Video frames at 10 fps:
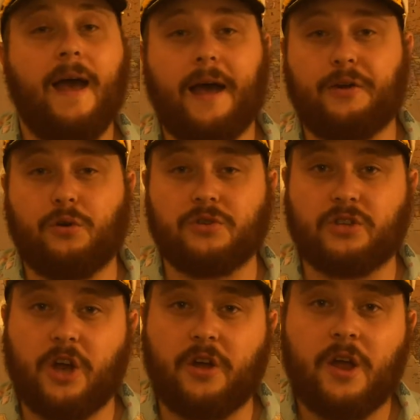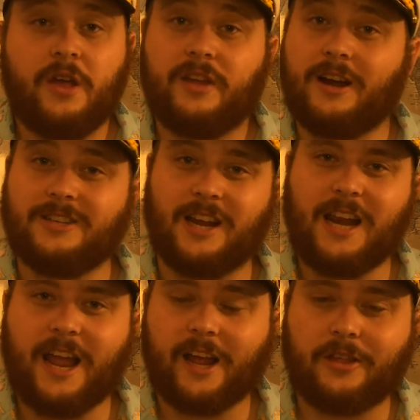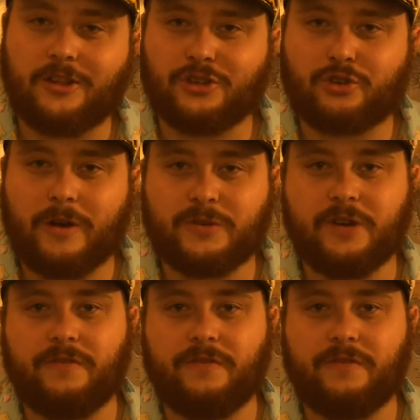And also, there is a link in the description